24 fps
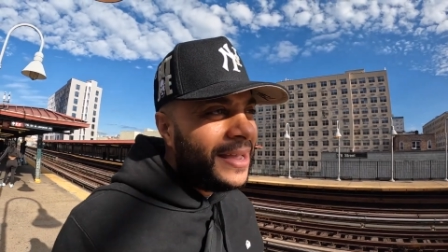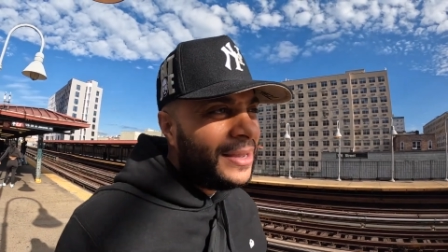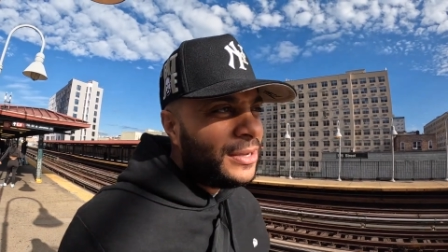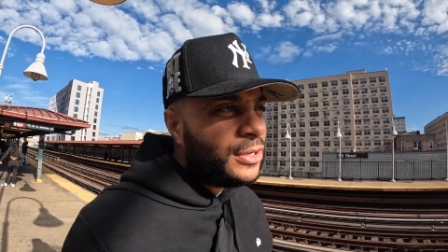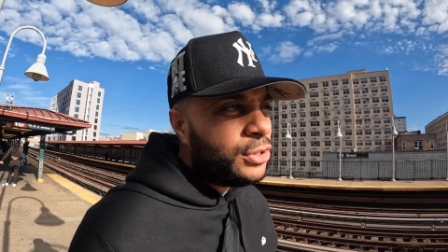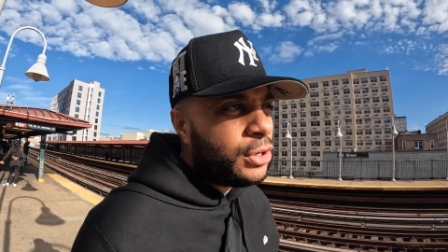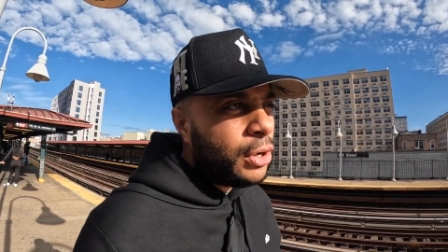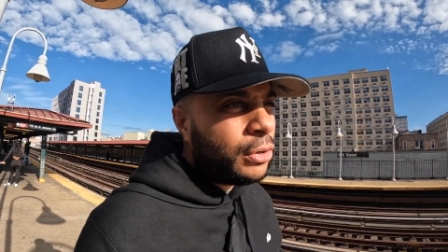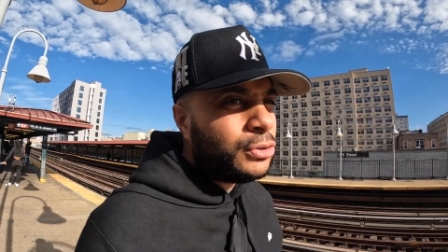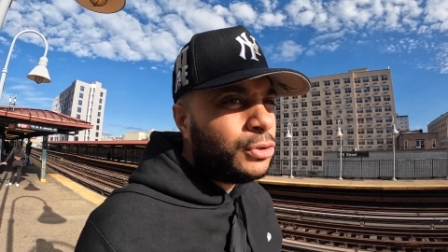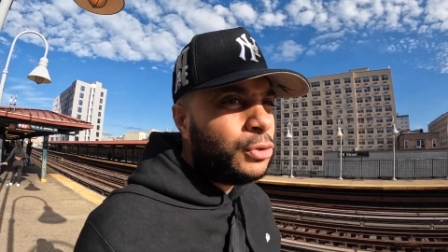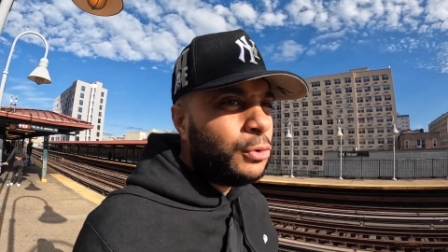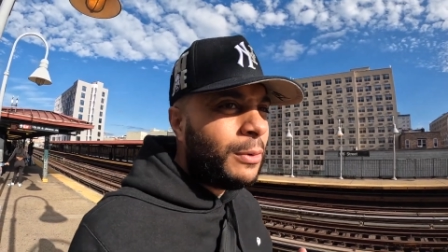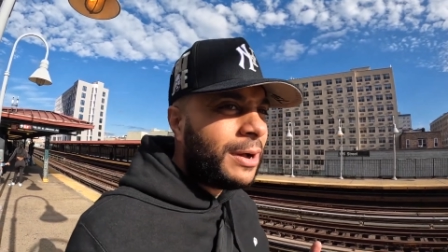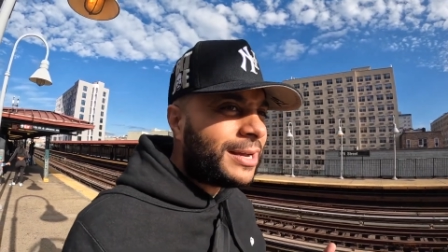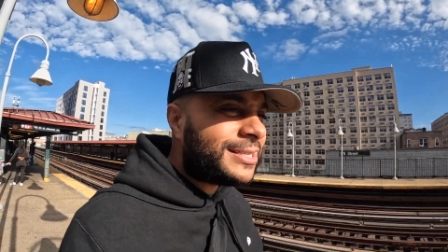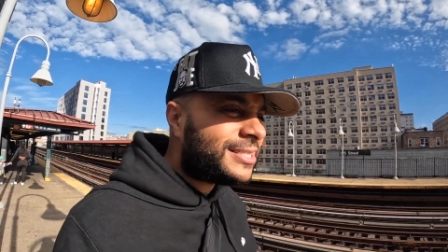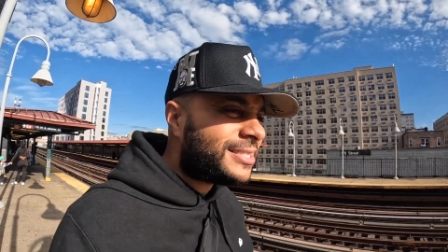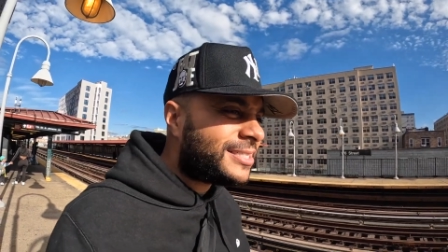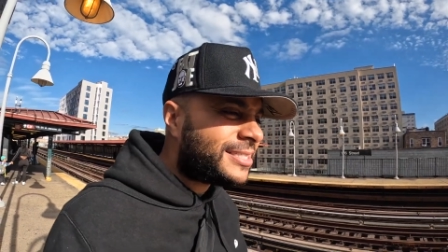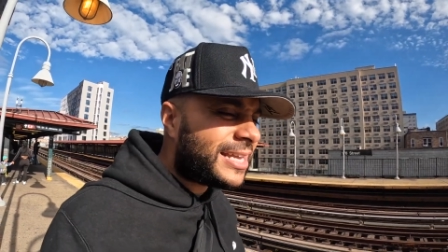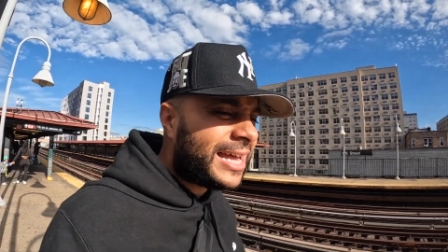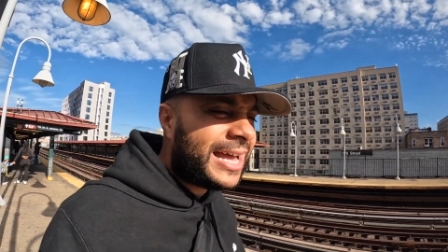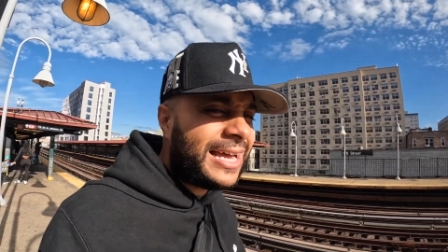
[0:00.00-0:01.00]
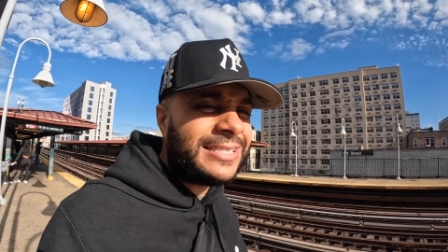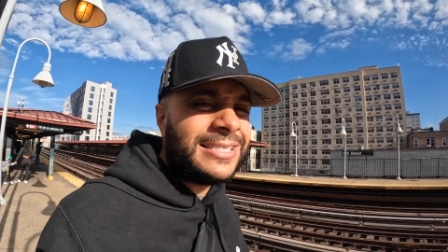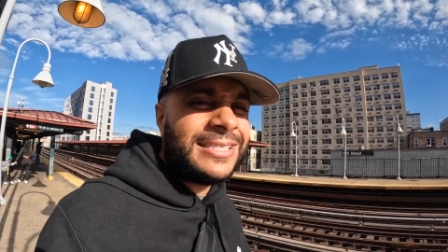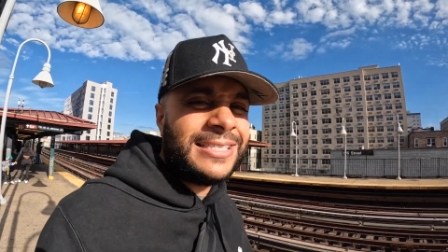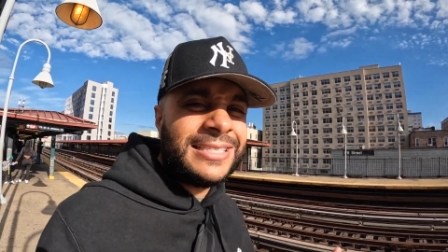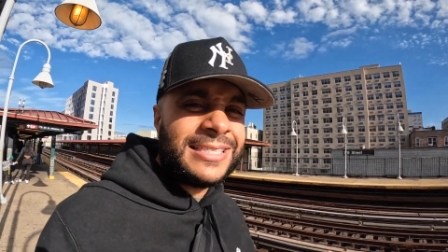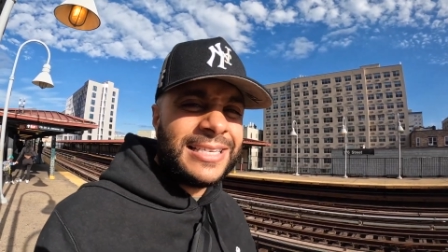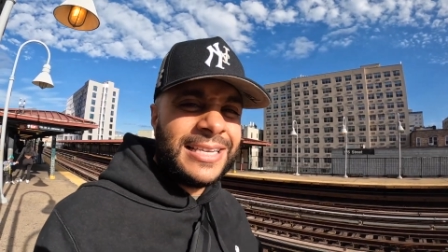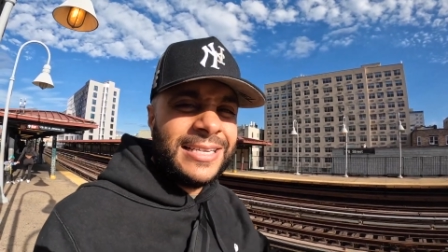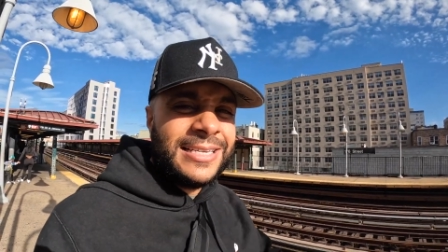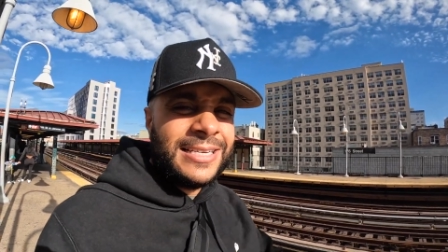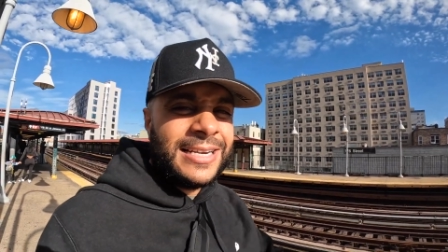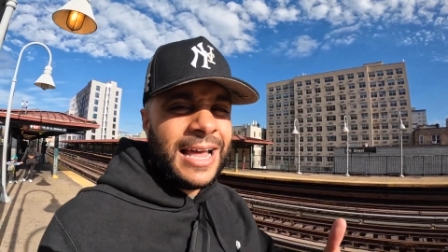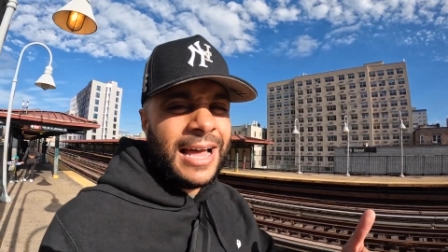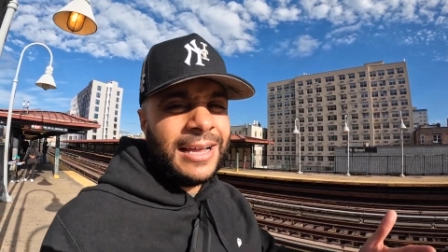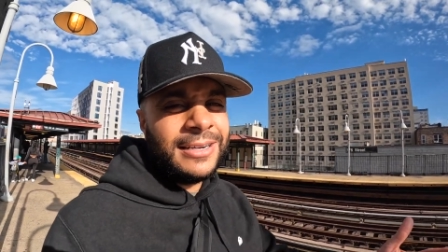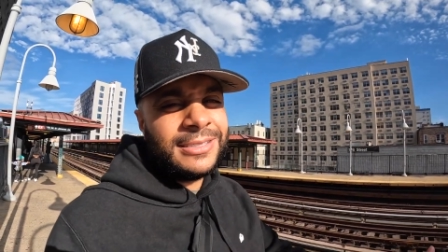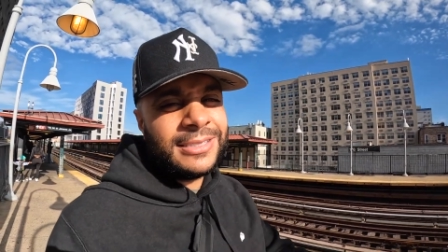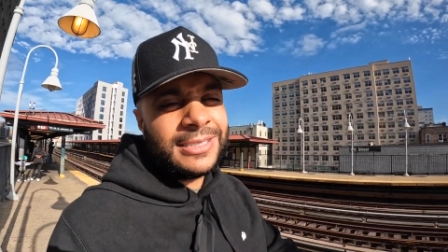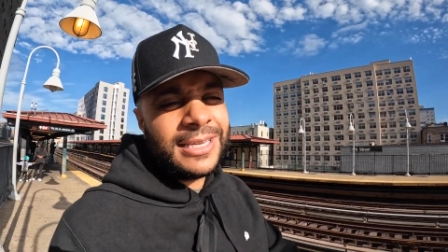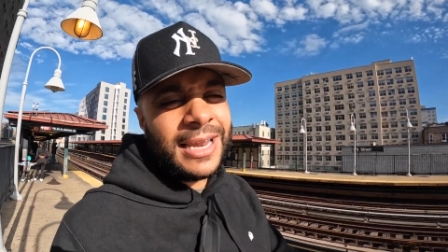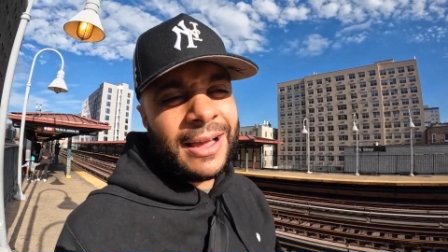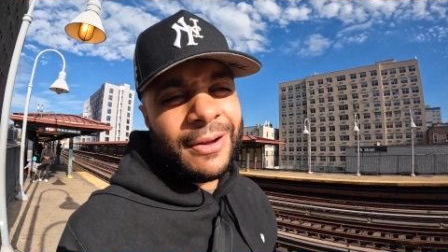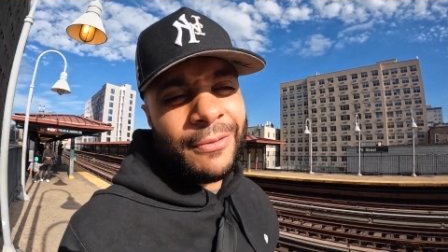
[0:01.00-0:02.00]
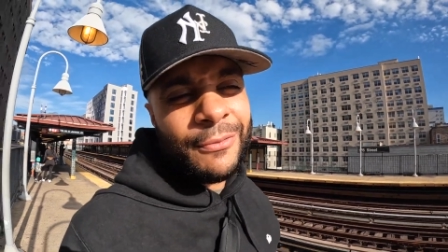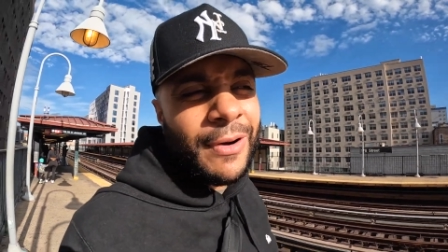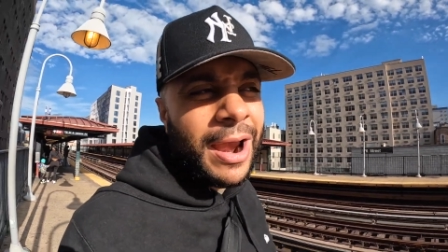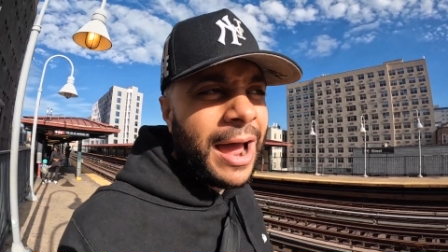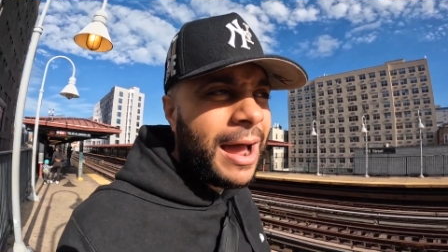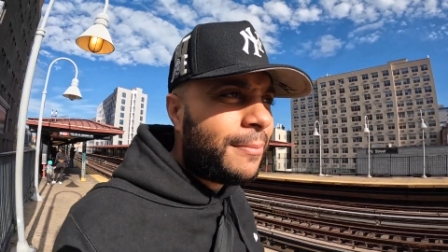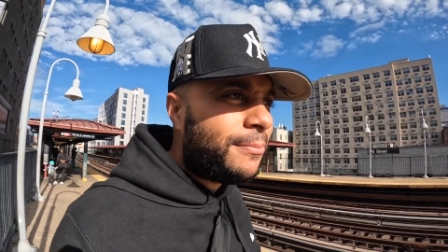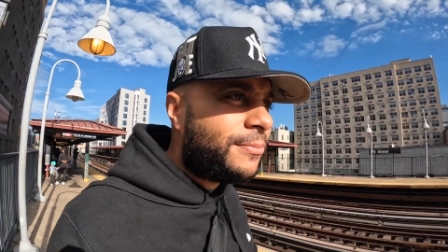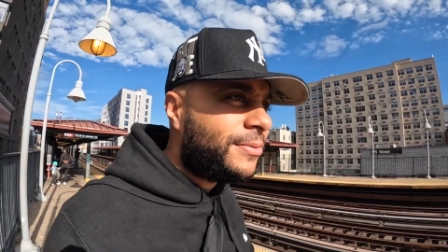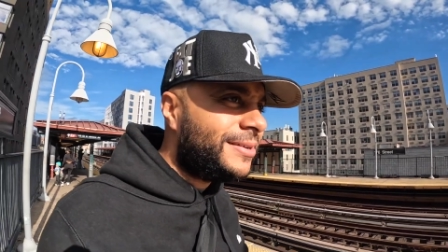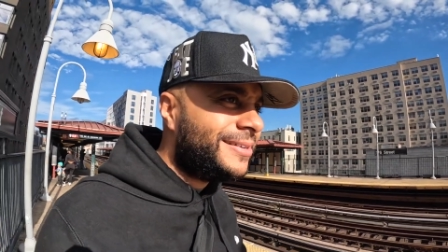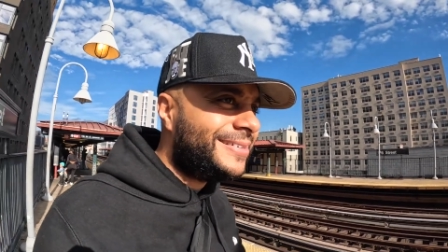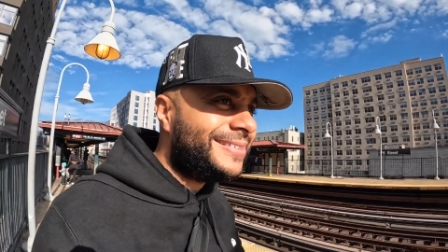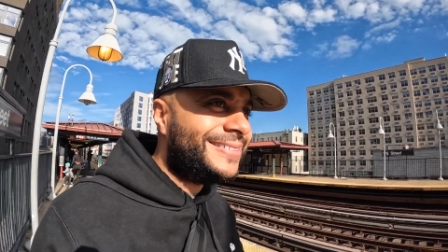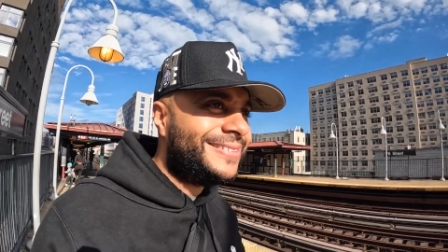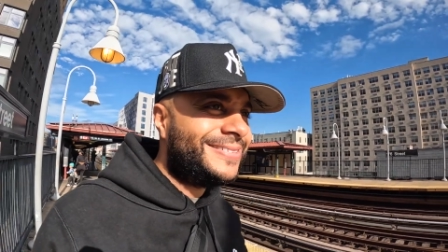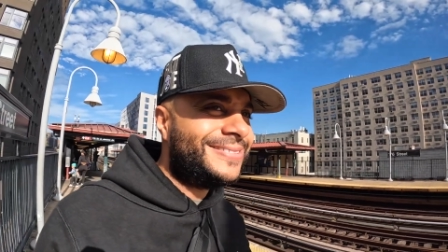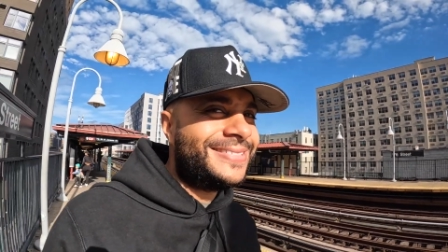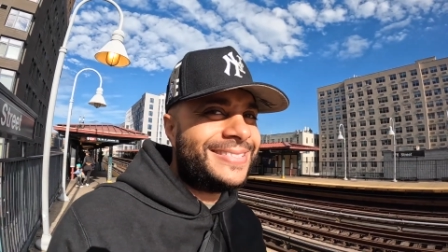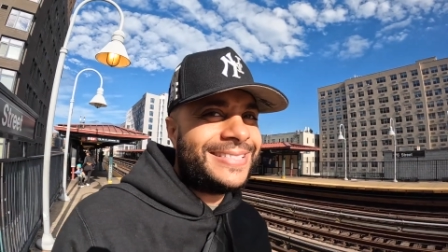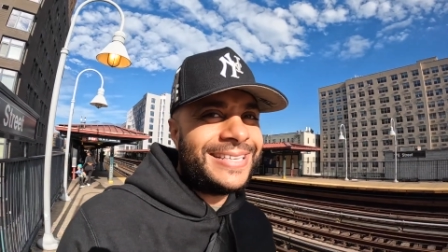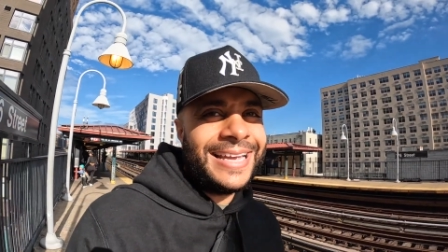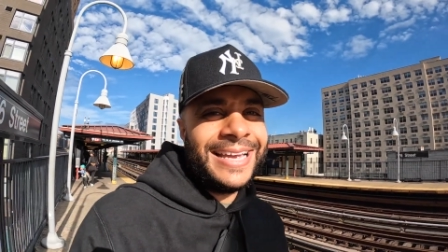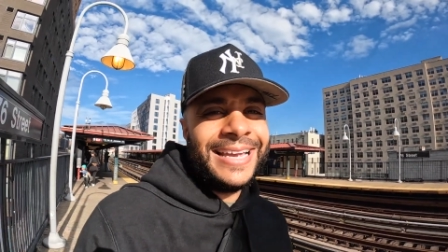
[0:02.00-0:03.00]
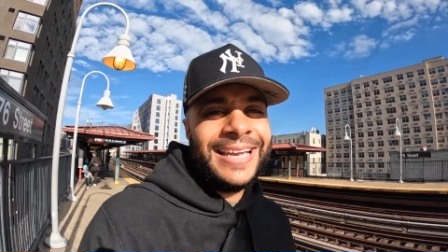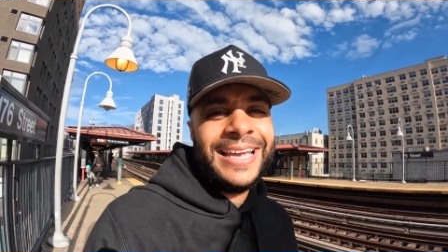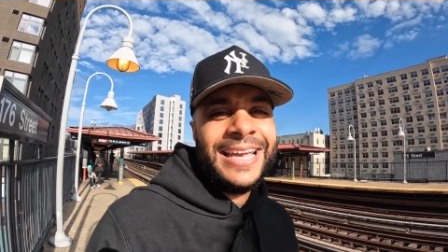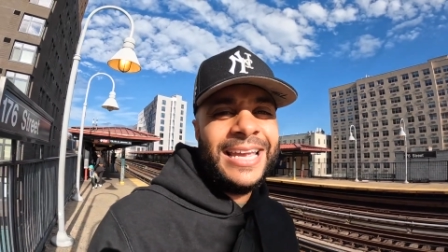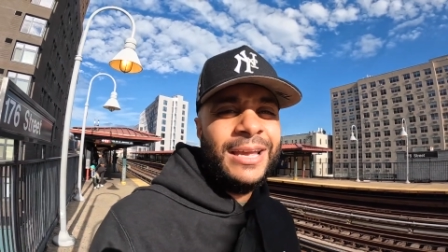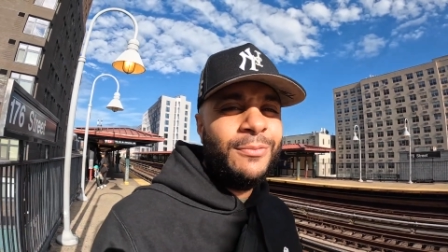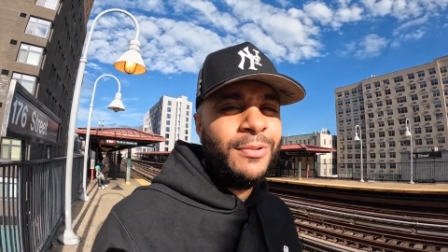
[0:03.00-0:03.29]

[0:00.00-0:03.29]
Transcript: You know, two exercises in and out, just like a robbery, you know what I'm saying?